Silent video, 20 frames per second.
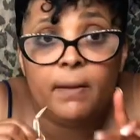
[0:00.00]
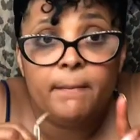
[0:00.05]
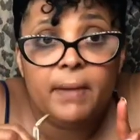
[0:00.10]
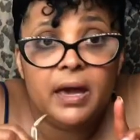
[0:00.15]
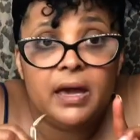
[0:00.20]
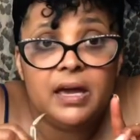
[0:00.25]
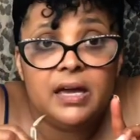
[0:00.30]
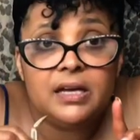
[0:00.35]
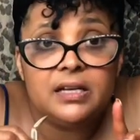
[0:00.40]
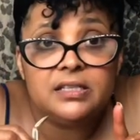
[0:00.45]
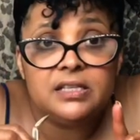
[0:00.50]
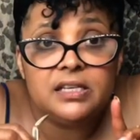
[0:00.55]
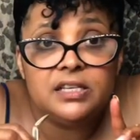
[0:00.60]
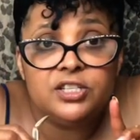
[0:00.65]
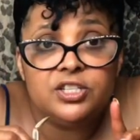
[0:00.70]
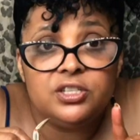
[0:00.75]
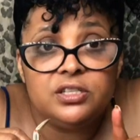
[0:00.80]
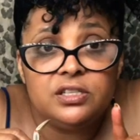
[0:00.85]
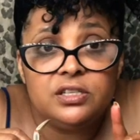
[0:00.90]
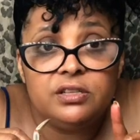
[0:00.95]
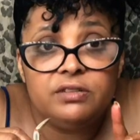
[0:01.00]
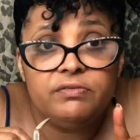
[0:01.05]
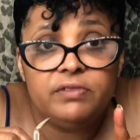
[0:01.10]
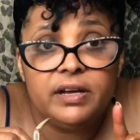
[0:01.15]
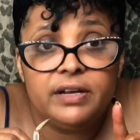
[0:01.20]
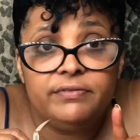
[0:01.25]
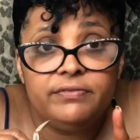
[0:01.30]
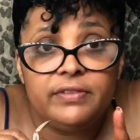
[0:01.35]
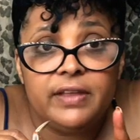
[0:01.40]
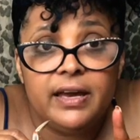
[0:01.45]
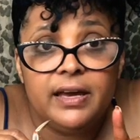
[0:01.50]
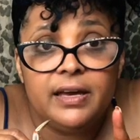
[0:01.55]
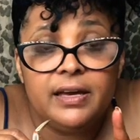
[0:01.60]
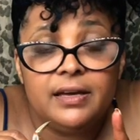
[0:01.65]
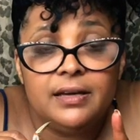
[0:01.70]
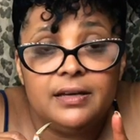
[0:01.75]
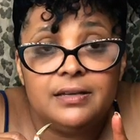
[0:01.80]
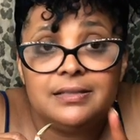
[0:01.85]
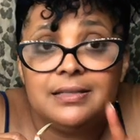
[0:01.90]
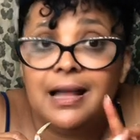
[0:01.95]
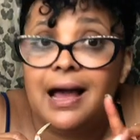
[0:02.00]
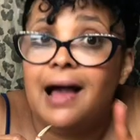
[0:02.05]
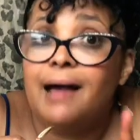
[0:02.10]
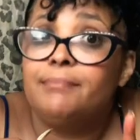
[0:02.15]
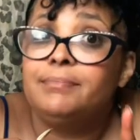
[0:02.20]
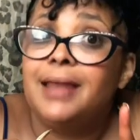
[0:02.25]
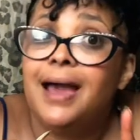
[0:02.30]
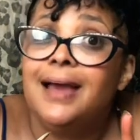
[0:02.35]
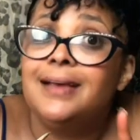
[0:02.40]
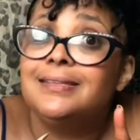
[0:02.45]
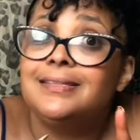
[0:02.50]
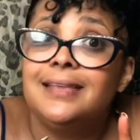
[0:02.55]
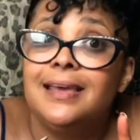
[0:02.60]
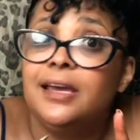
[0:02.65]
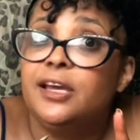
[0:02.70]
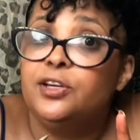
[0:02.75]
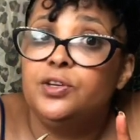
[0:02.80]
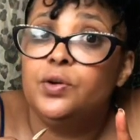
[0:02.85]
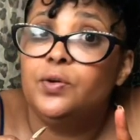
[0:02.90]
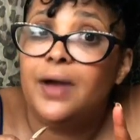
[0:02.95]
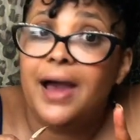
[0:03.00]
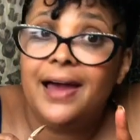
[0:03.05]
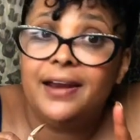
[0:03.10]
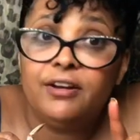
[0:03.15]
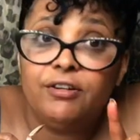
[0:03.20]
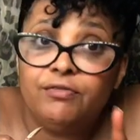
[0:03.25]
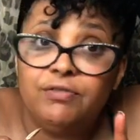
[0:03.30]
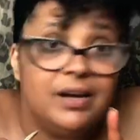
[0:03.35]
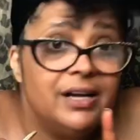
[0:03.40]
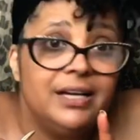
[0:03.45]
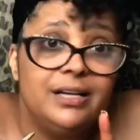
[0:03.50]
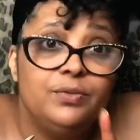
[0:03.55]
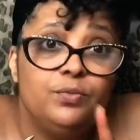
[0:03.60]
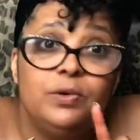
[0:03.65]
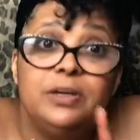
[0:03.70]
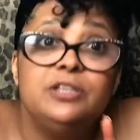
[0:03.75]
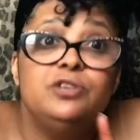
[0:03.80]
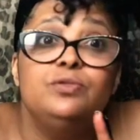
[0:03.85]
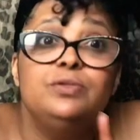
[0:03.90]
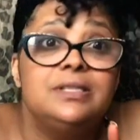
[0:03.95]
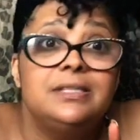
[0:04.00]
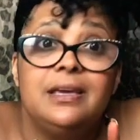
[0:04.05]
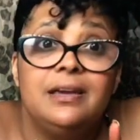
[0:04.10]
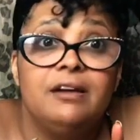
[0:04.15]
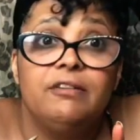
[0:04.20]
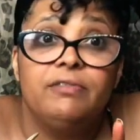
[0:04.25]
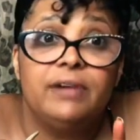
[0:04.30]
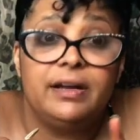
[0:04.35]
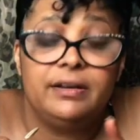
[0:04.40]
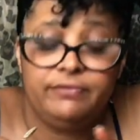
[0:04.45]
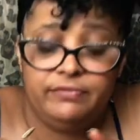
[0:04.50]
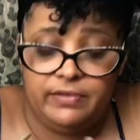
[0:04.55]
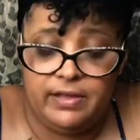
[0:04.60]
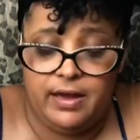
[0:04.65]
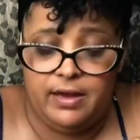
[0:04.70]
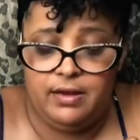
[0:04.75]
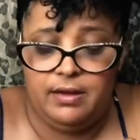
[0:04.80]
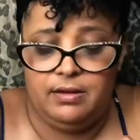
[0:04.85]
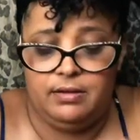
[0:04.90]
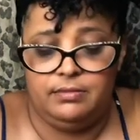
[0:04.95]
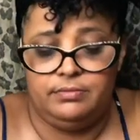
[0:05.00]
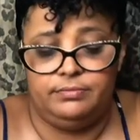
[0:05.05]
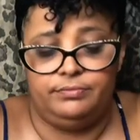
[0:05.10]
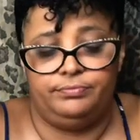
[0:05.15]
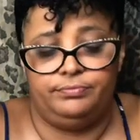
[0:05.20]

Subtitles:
Pay attention to the red flags. I'm not saying you got to run when you see a red flag.